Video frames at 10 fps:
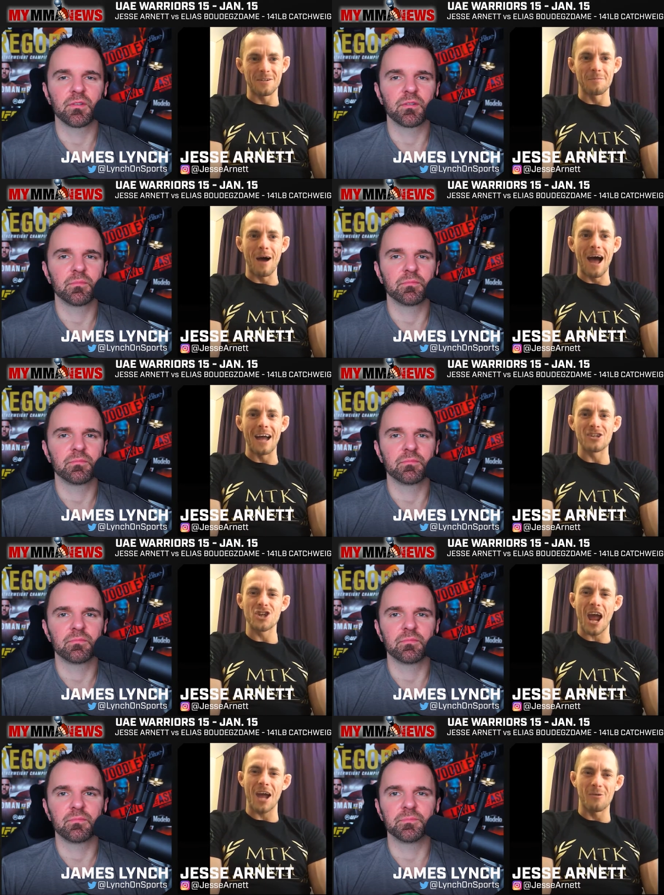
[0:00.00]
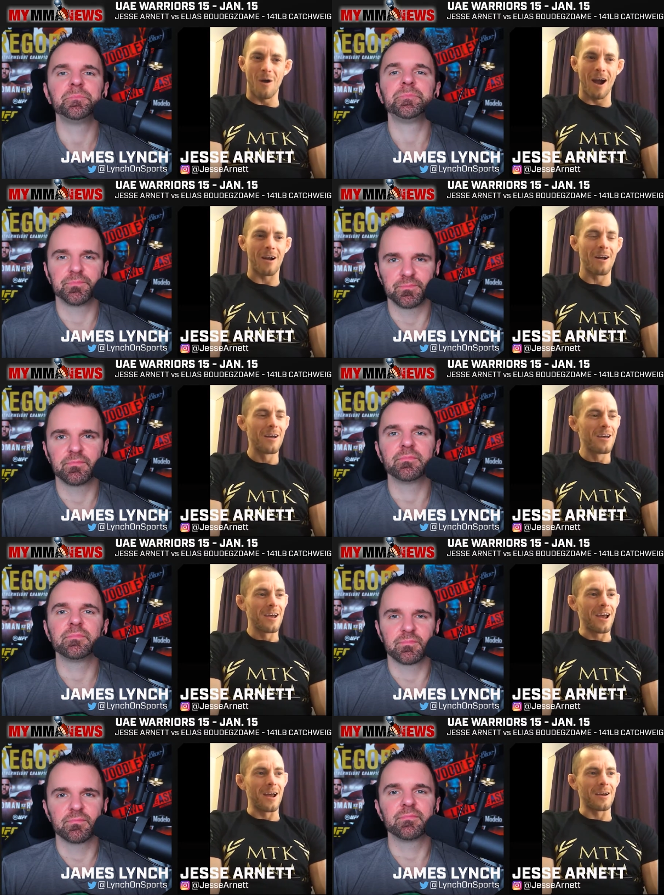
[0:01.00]
Speaker 1: who's in Dubai, Jaguar,
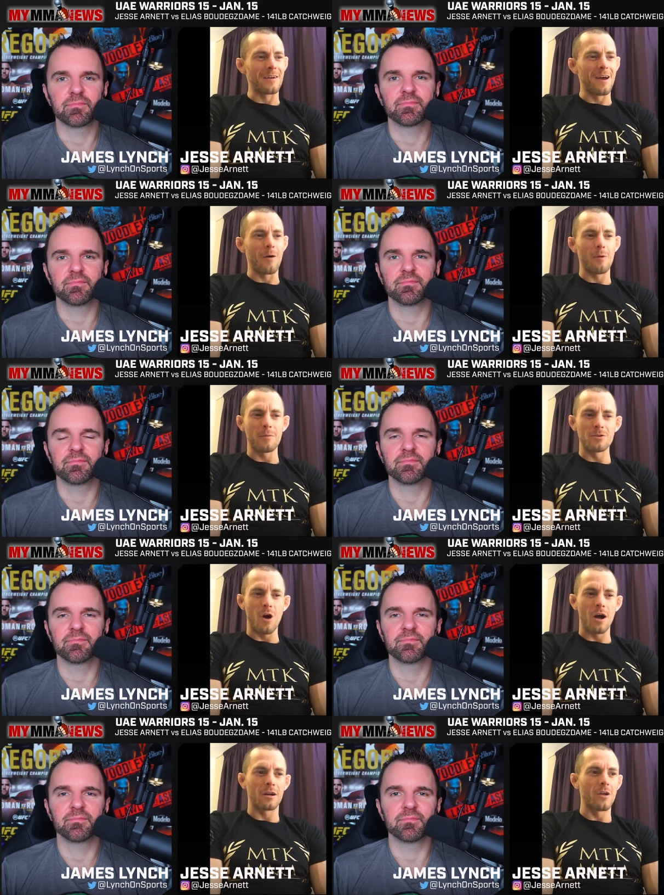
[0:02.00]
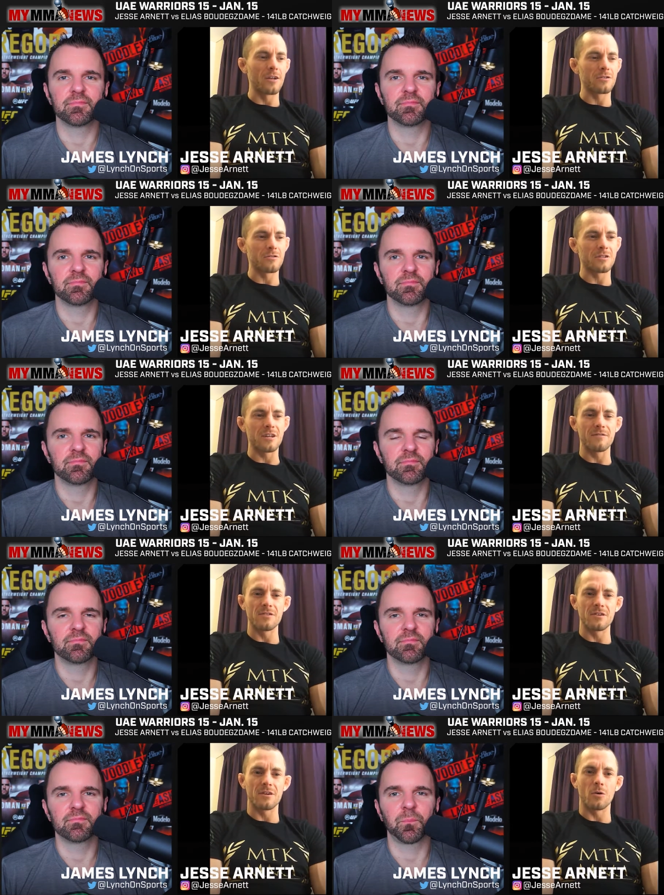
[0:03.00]
and uh, we've been talking a lot. So
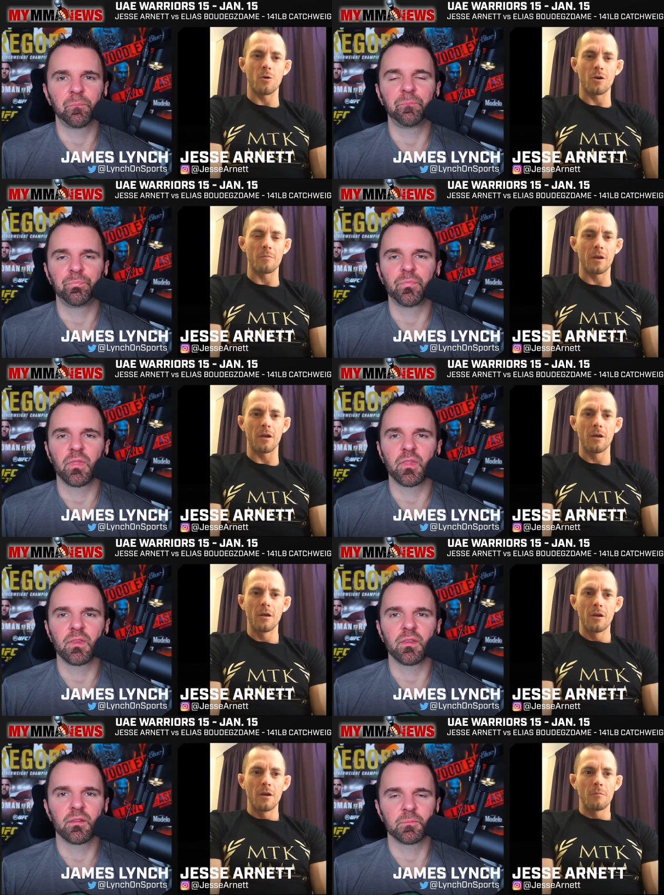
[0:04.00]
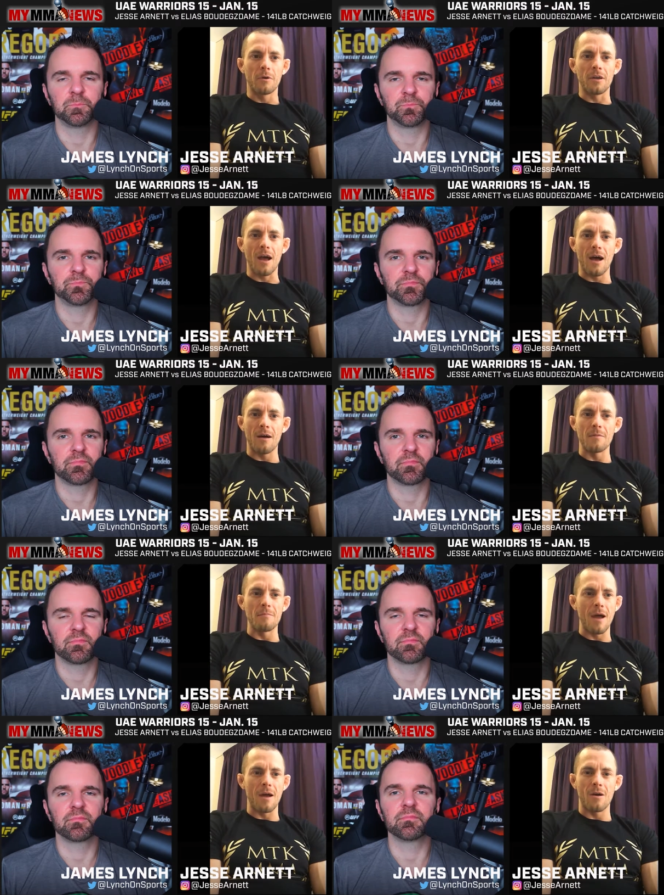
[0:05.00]
Steven's going to corner me, but
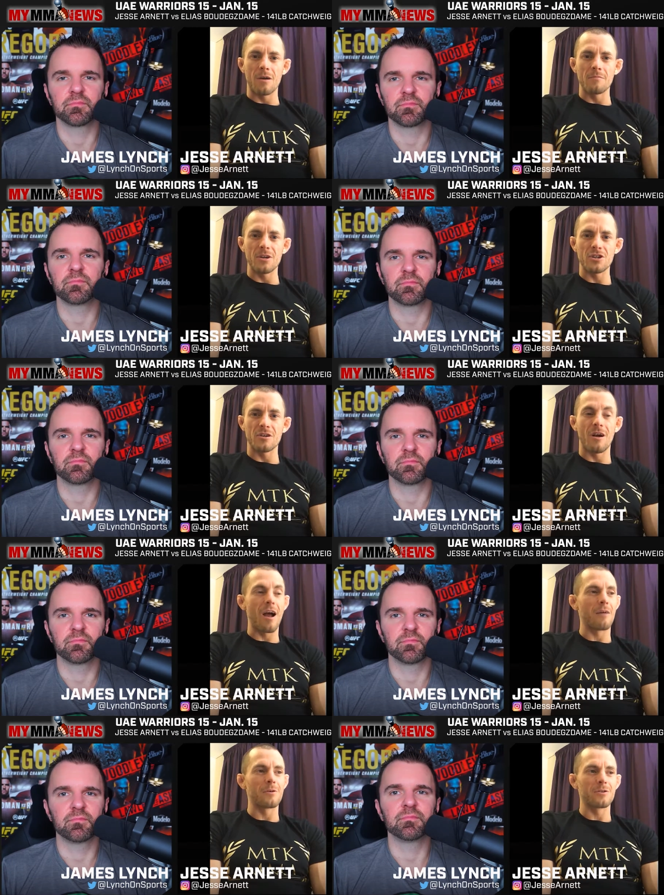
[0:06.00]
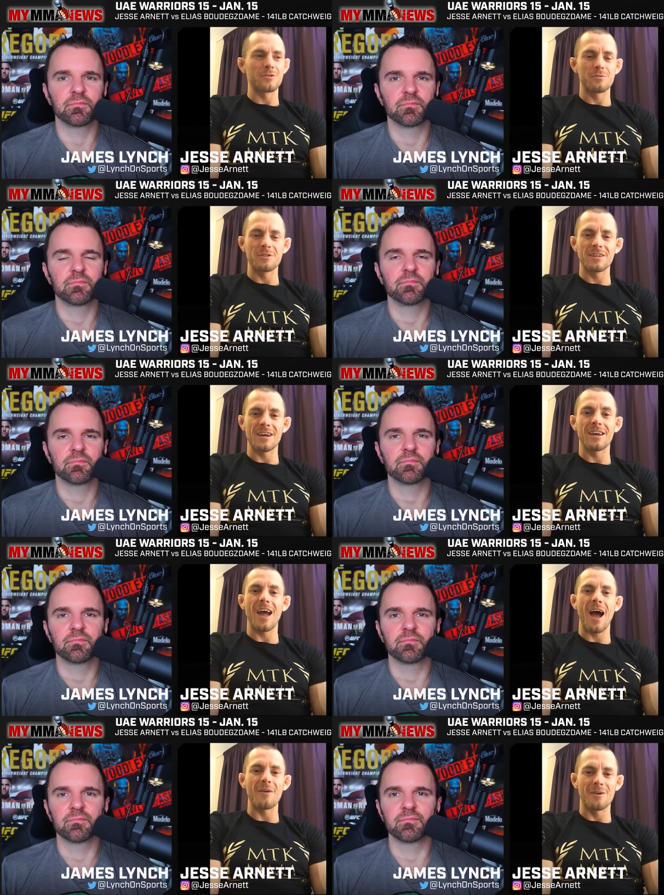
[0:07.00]
yeah, I'm a man on a mission, or I would, should we
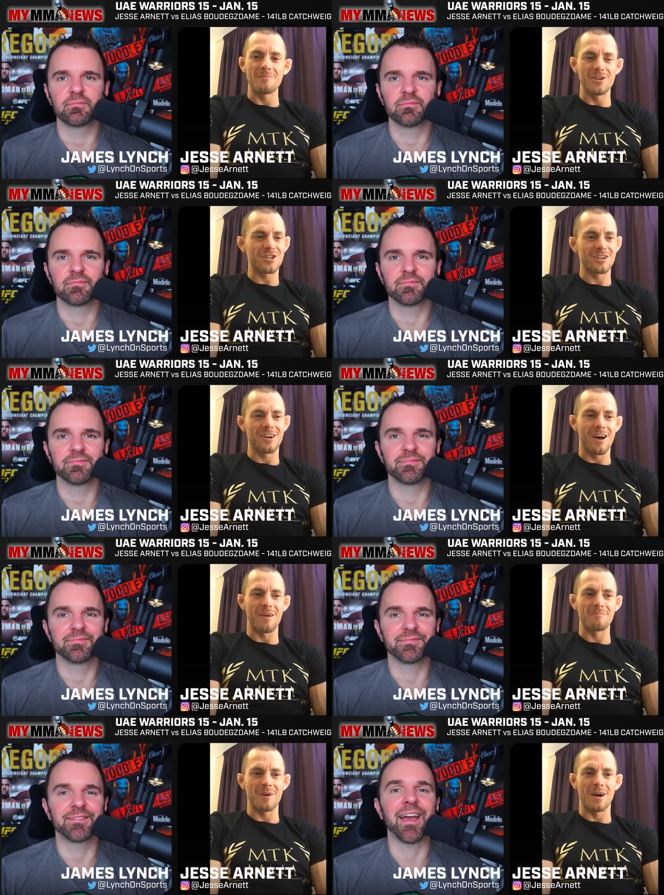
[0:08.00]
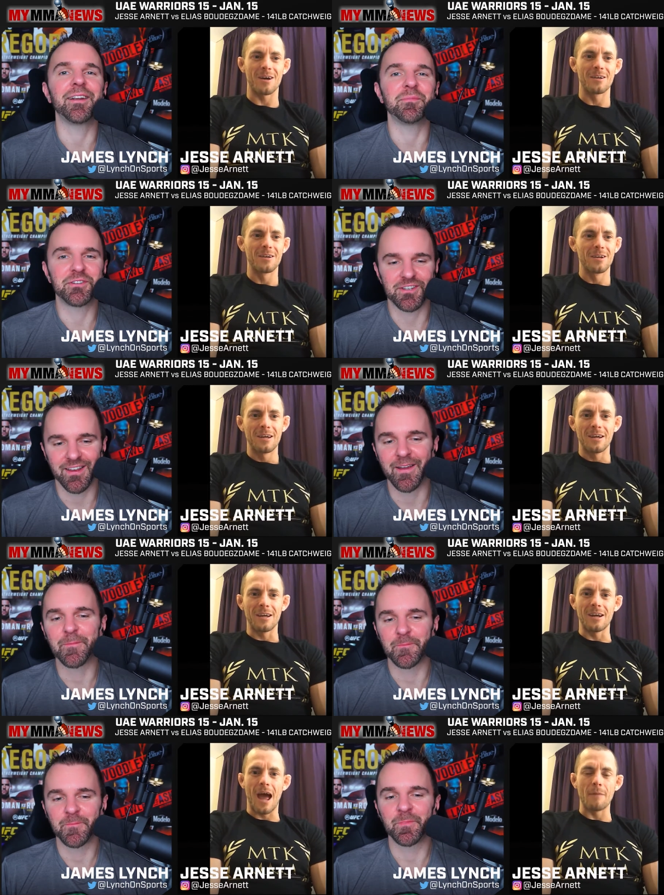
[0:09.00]
say a cat on a mission? I'm, cat on a uh, mission,
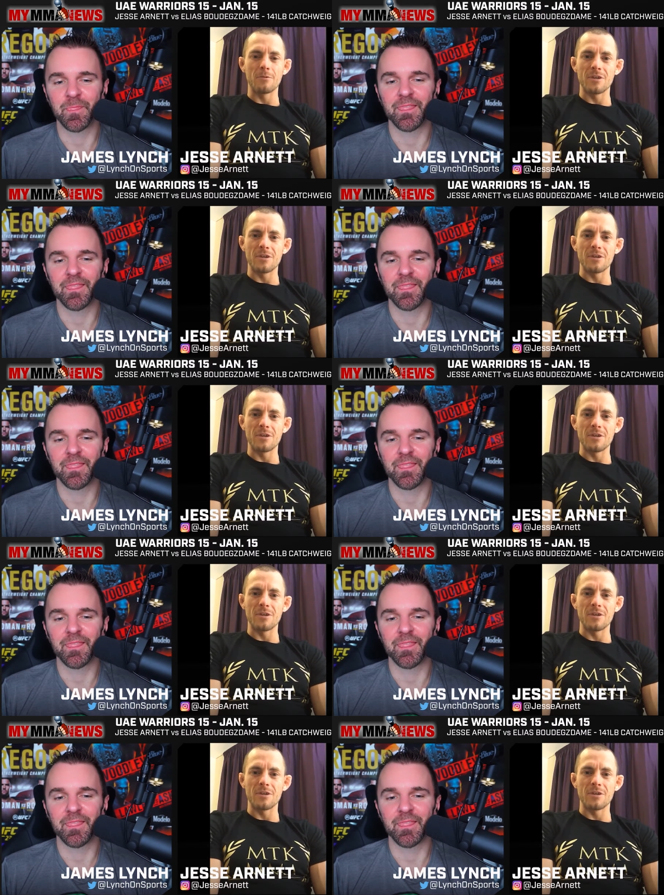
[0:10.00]
yeah. In